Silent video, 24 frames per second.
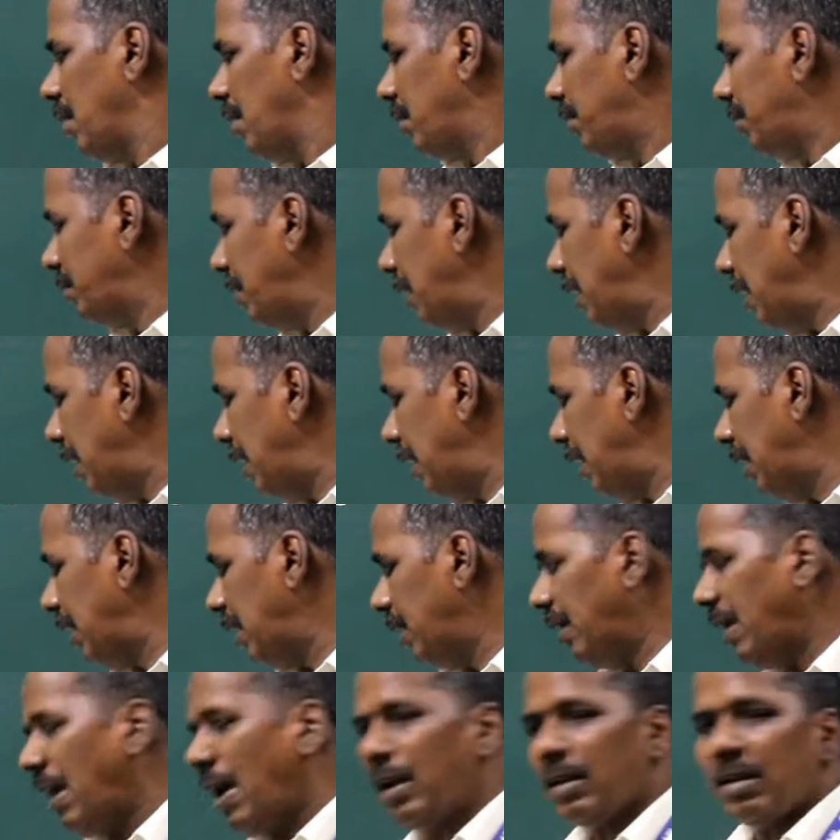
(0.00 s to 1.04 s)
Medial
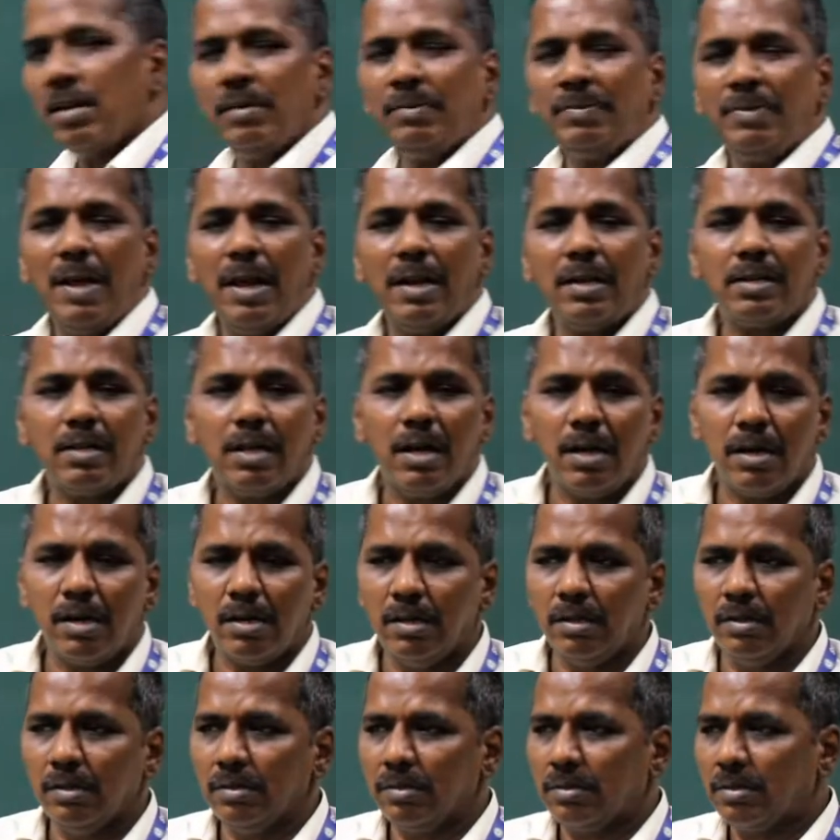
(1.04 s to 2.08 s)
and lateral plantar
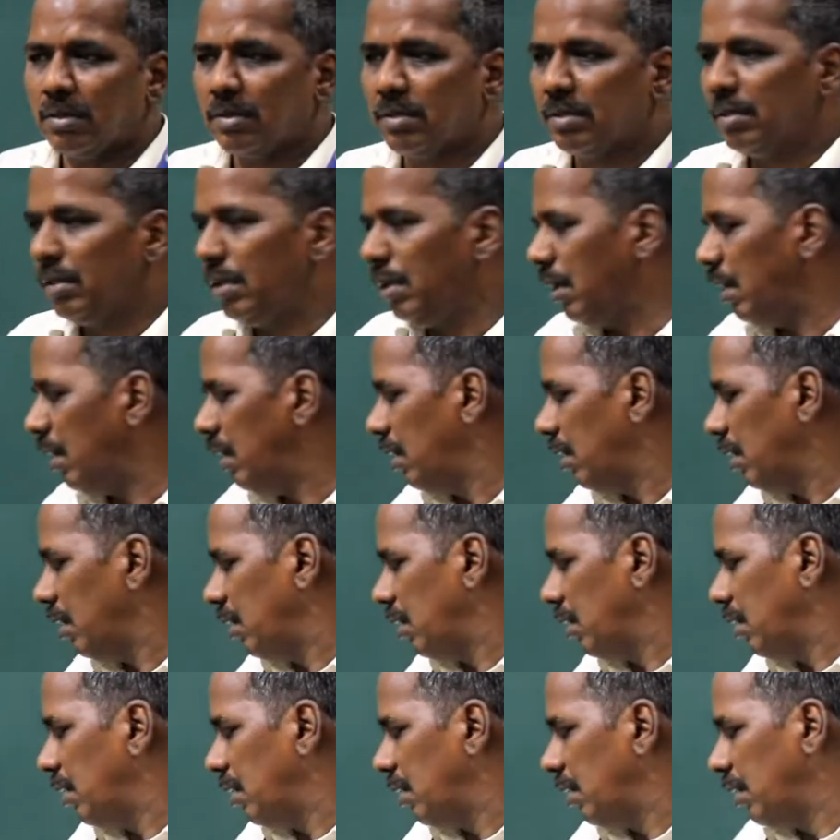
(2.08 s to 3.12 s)
nerves.
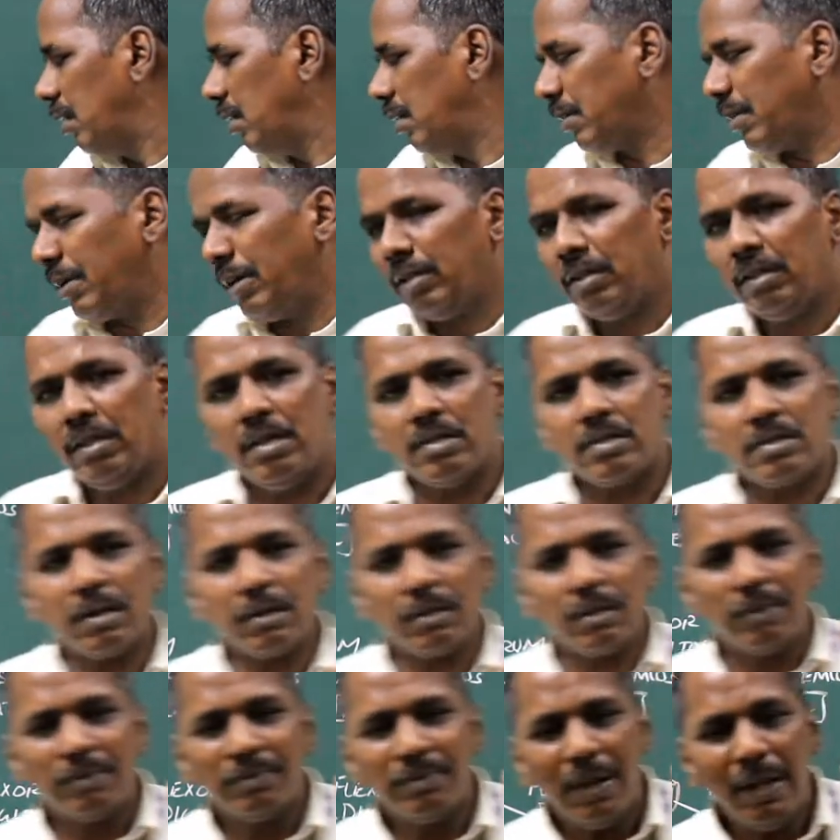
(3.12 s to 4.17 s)
Okay, these are
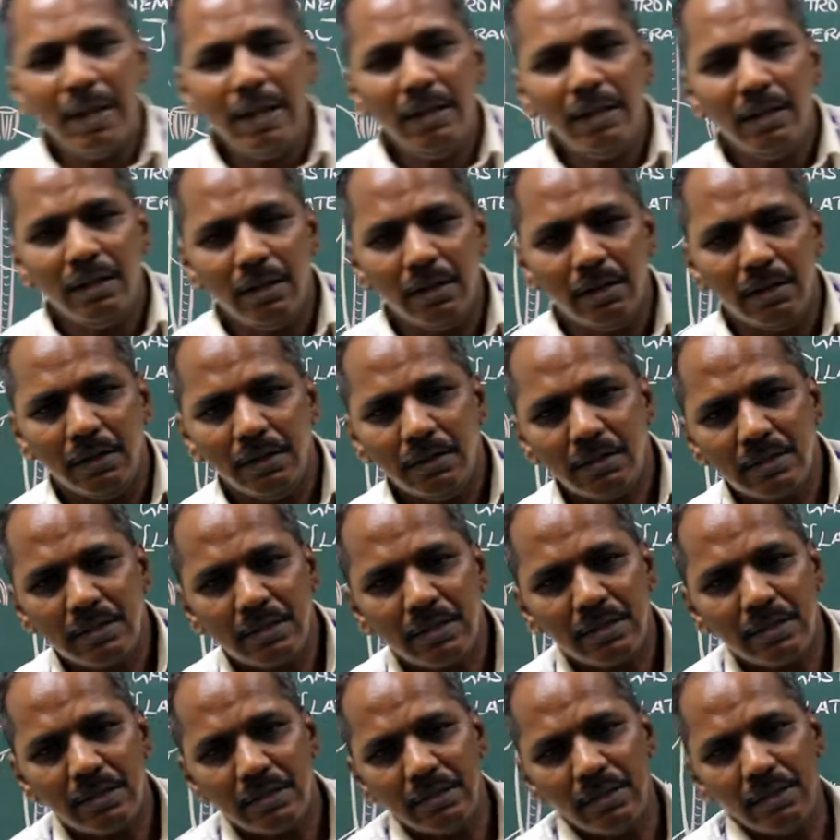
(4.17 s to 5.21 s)
the main
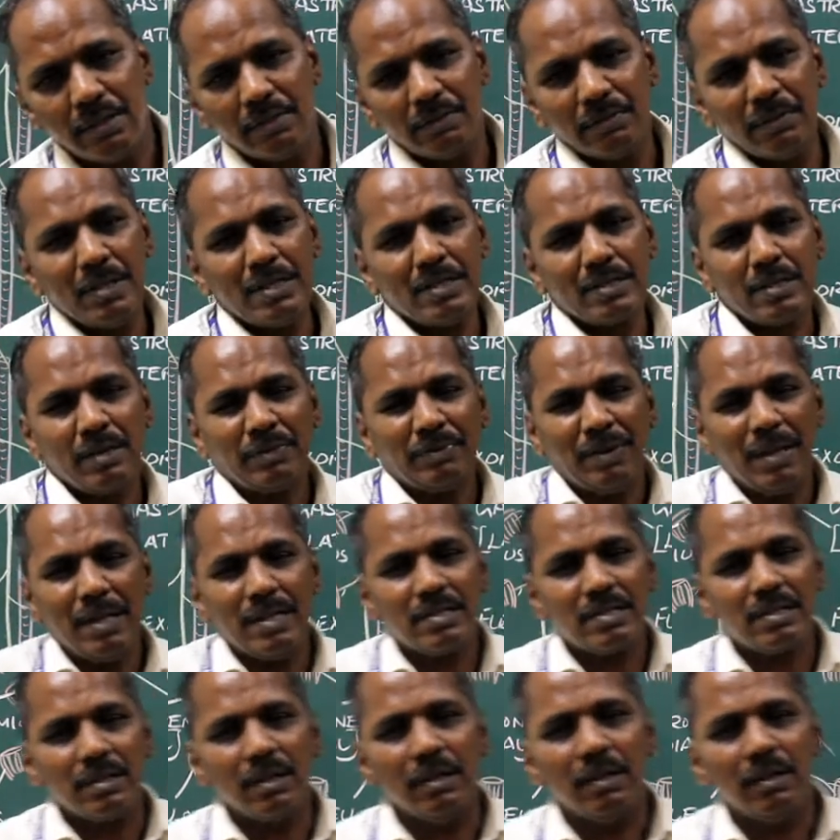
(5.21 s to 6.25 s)
nerves which
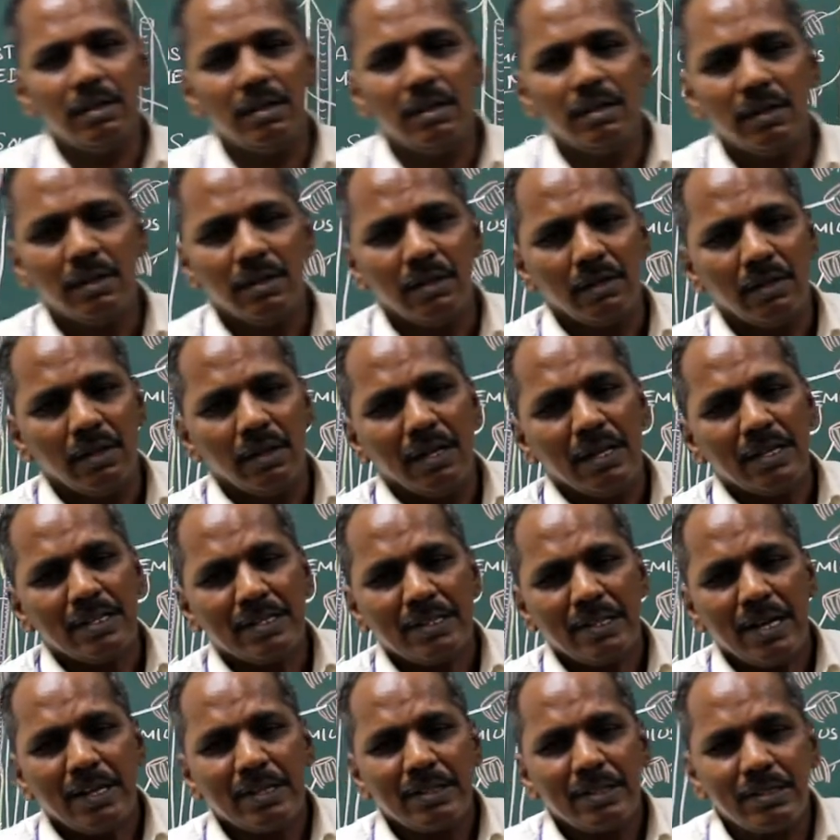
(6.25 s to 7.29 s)
supplies the
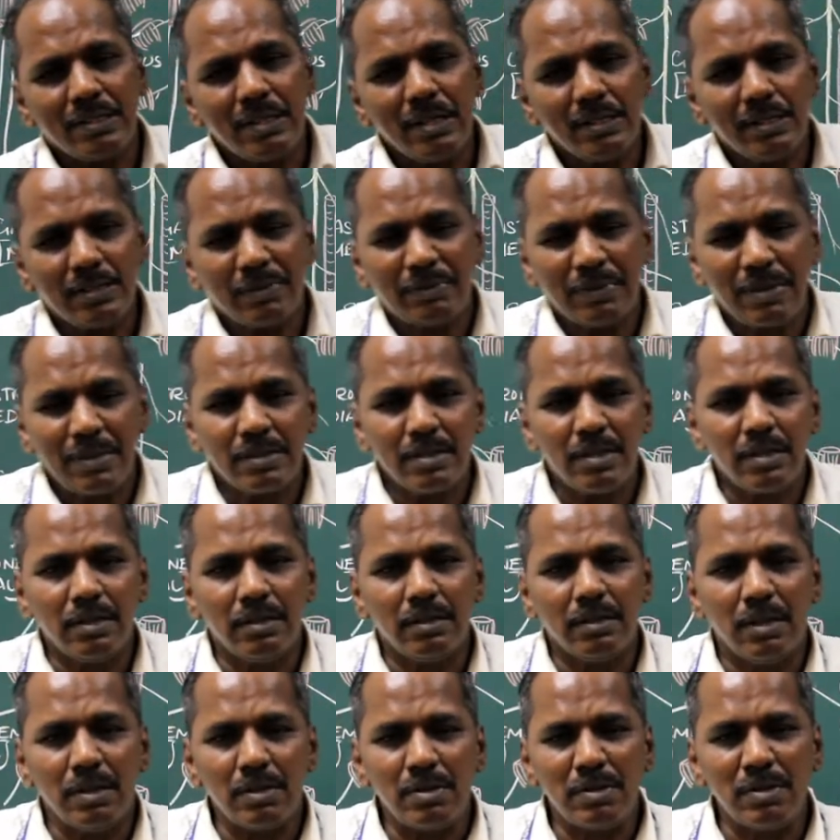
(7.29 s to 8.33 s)
structures present
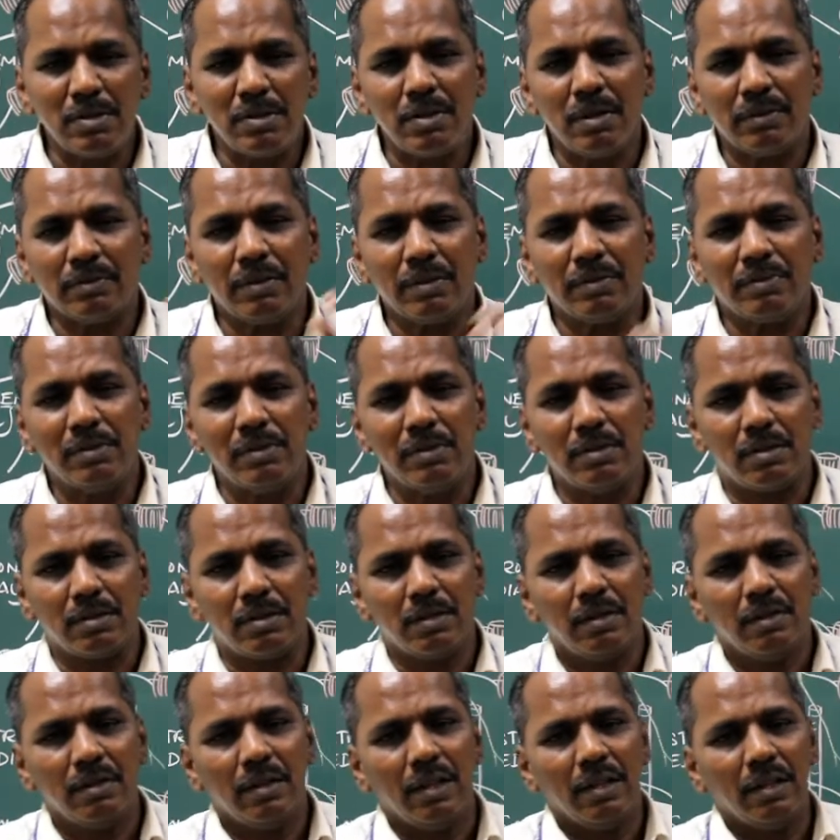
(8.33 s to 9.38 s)
in the sole of the
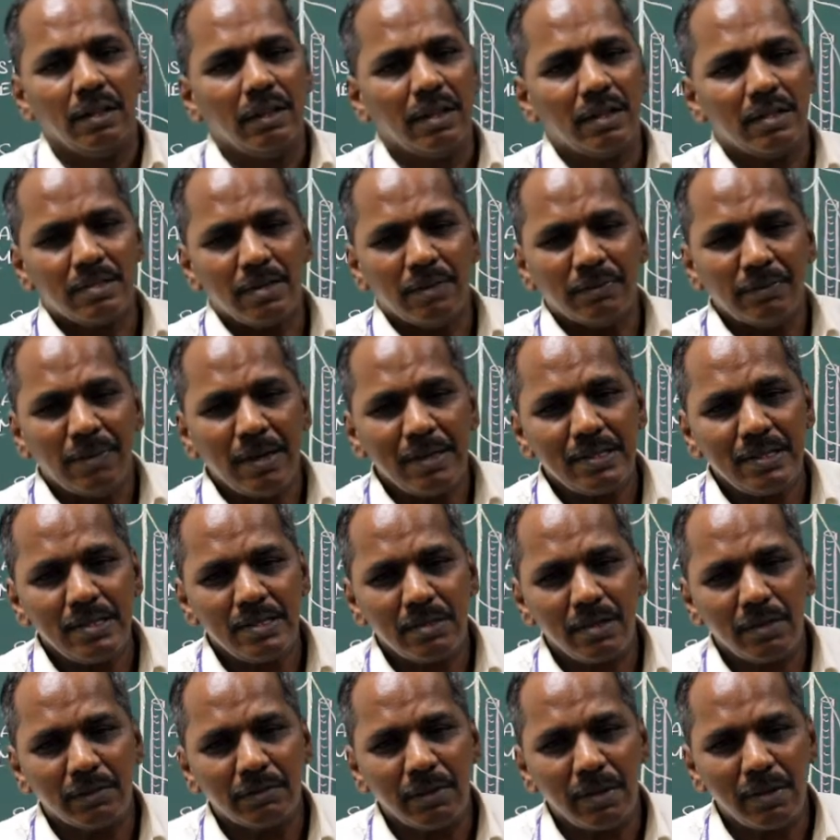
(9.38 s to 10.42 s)
foot. There is the
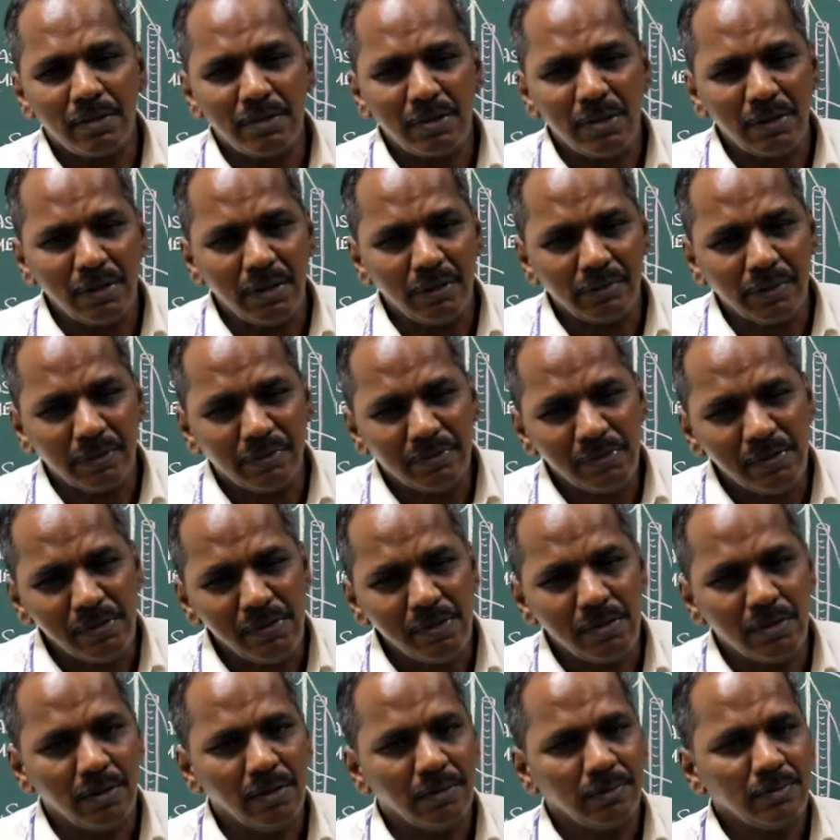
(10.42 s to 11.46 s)
muscles of the sole of the
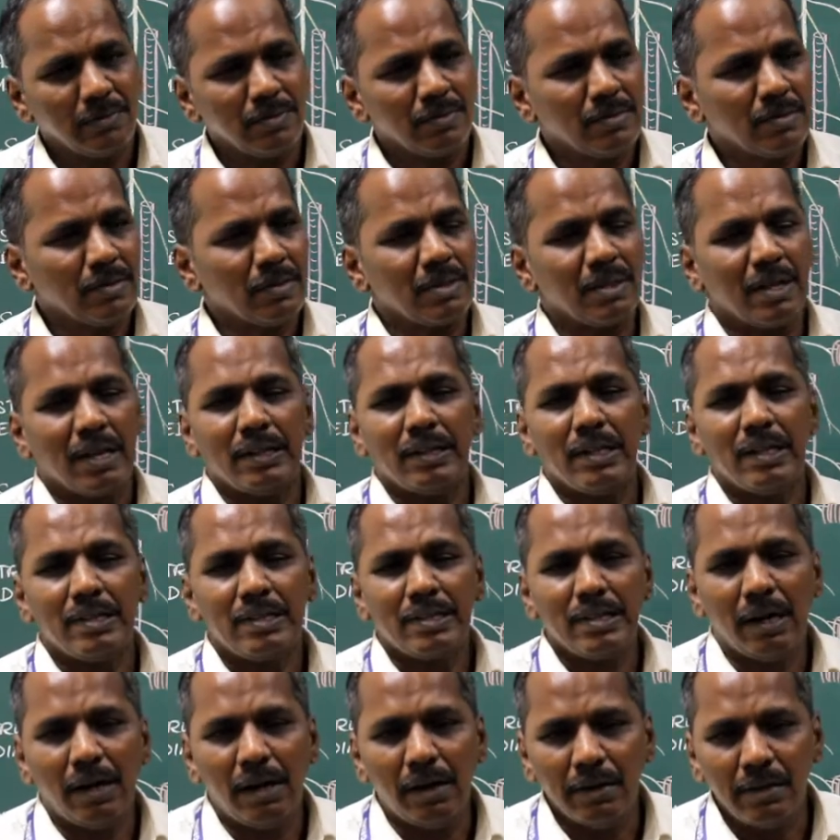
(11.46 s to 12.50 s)
foot and the
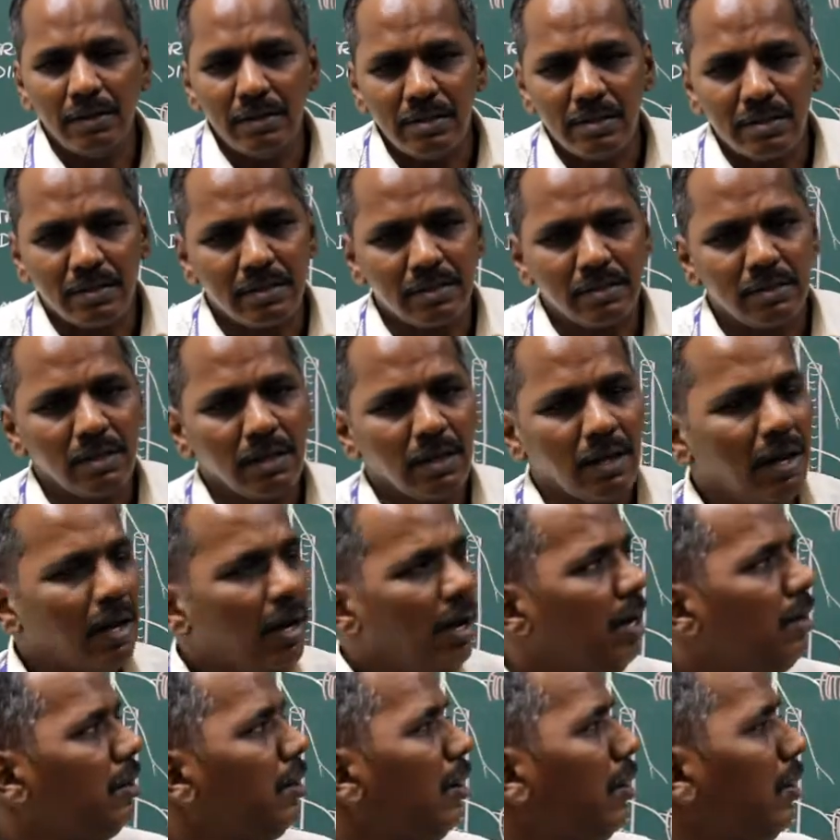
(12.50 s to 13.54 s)
joints
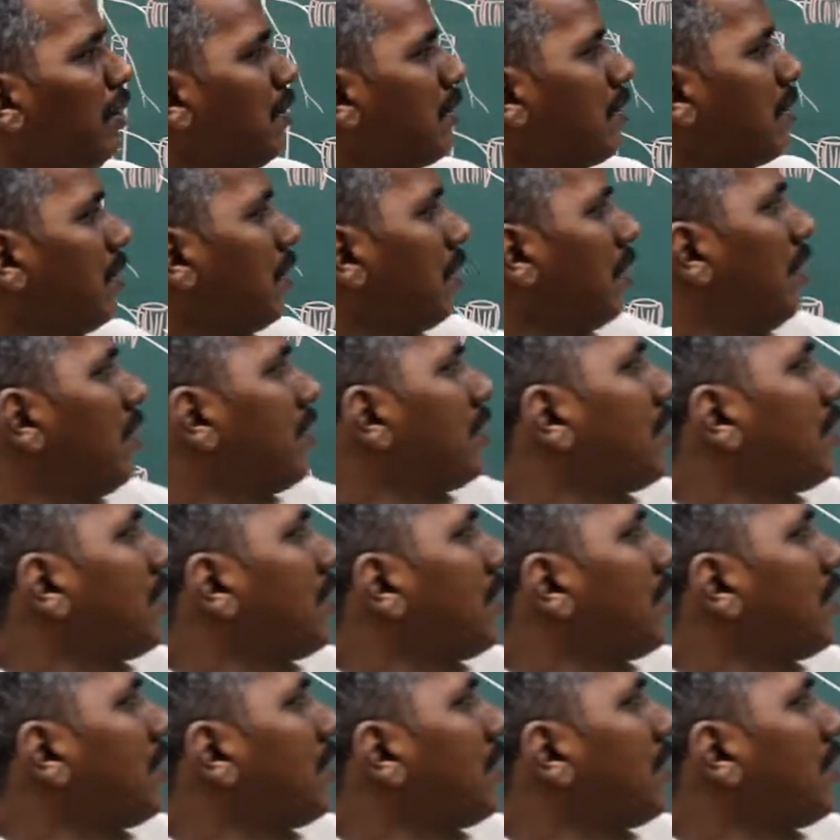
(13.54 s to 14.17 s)
and also the